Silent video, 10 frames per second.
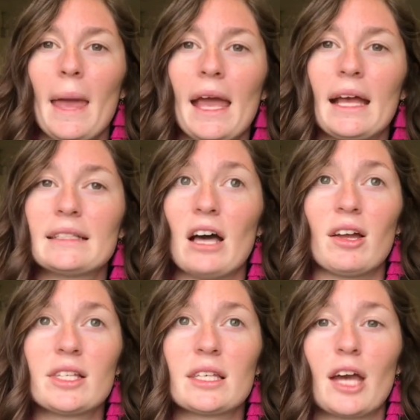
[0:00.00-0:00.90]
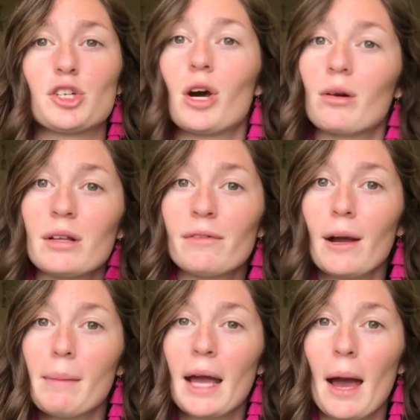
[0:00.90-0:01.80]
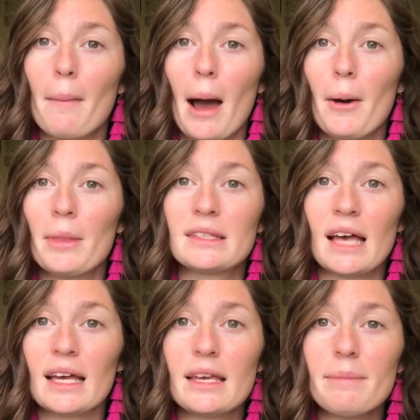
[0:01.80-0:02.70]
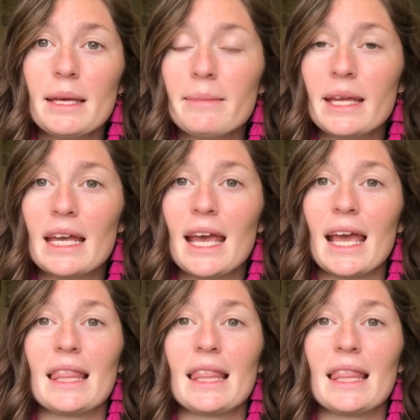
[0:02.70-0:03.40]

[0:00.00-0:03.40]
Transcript: And honestly, I totally forgot about this IEP meeting,